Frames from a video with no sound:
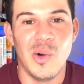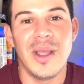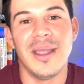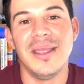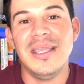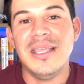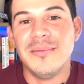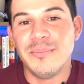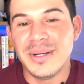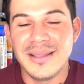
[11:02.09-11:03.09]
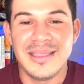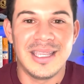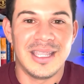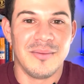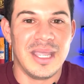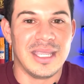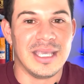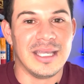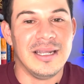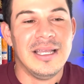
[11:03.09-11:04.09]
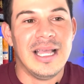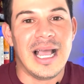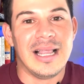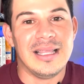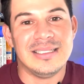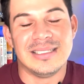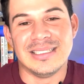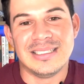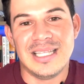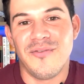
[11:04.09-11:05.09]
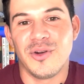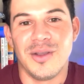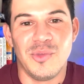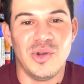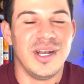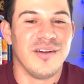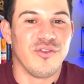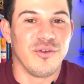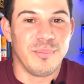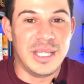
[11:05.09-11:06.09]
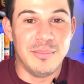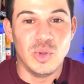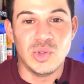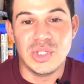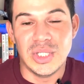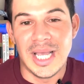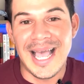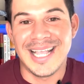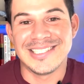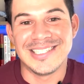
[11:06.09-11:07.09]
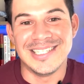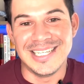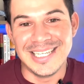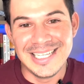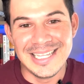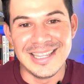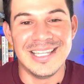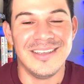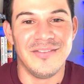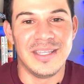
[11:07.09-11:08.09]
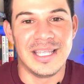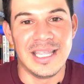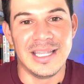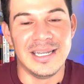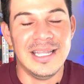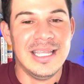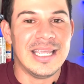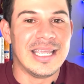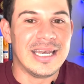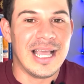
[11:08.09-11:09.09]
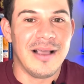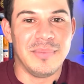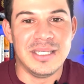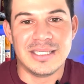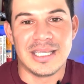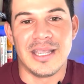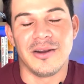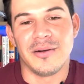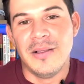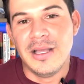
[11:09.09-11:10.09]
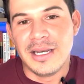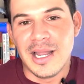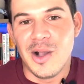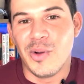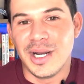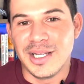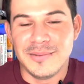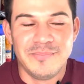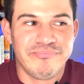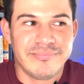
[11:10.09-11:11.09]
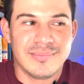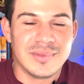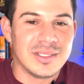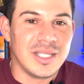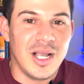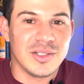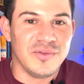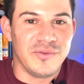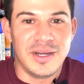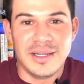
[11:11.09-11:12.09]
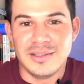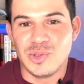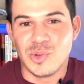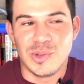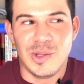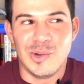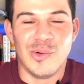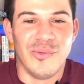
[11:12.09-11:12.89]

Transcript: away, but they can make it at least a safer community for people to actually live in and not be scared. Now, when I talk to friends or local